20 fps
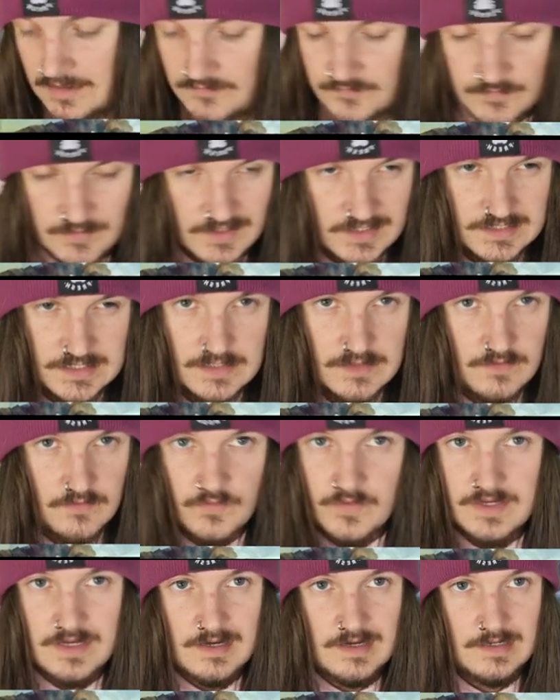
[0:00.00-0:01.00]
if it's a
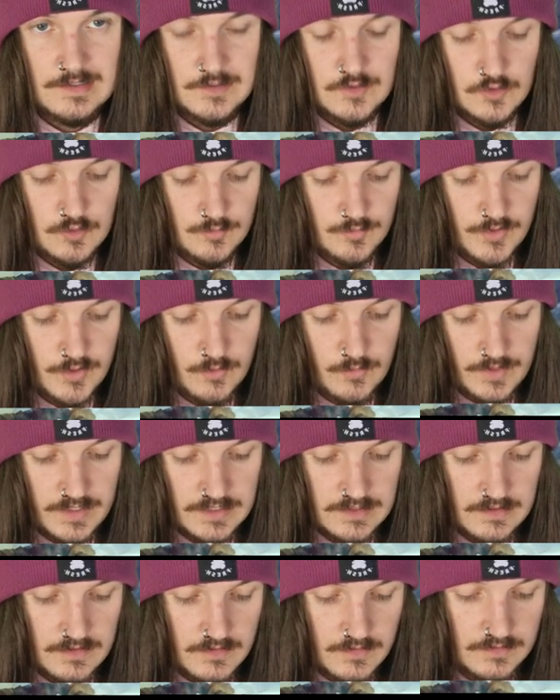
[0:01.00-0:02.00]
3 card combo where
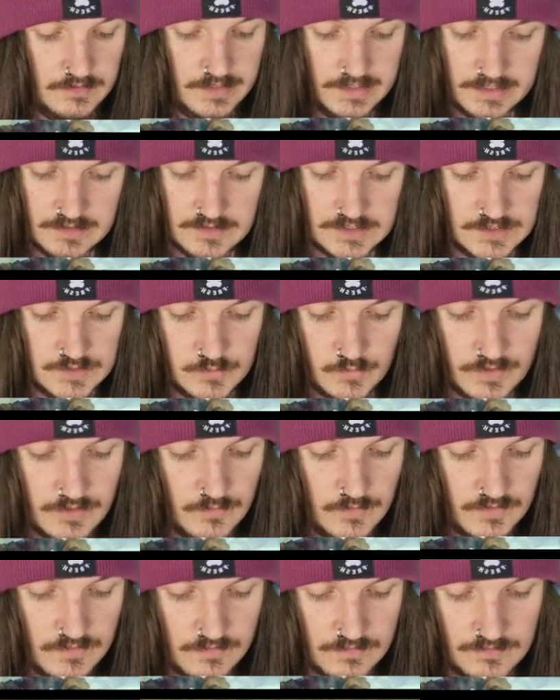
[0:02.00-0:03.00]
you can go like
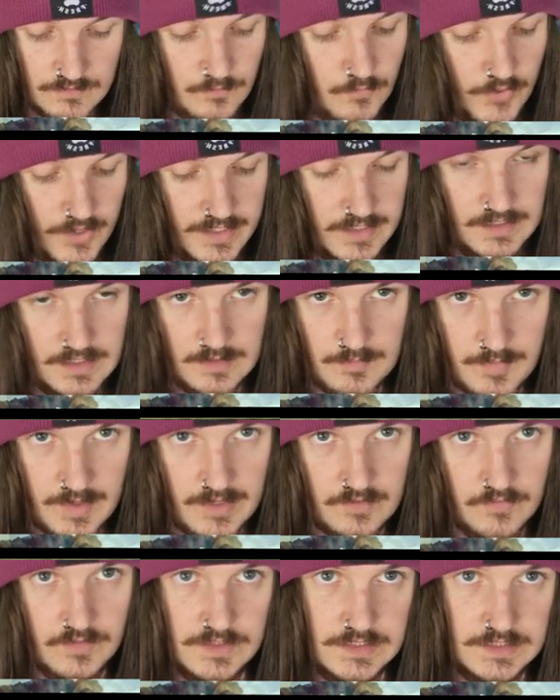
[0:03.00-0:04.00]
swing with Breakneck
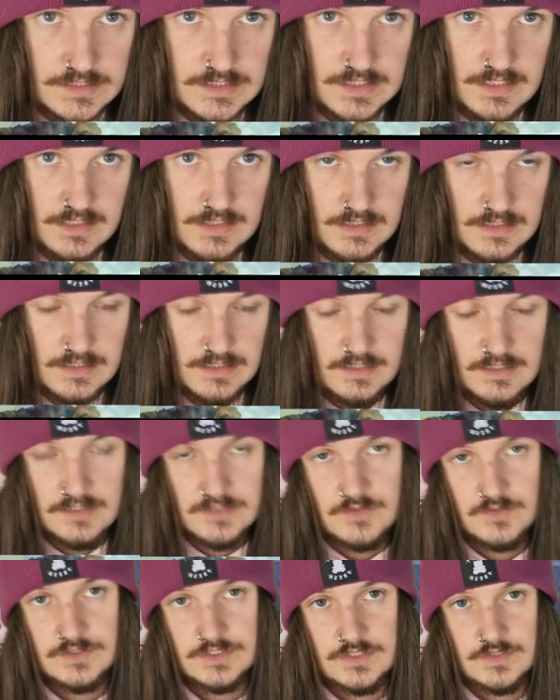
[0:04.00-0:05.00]
Battery, discard a
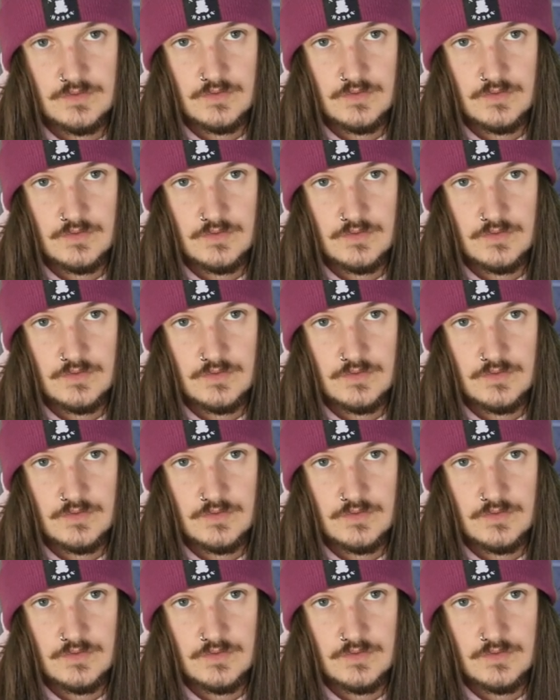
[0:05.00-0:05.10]
card, use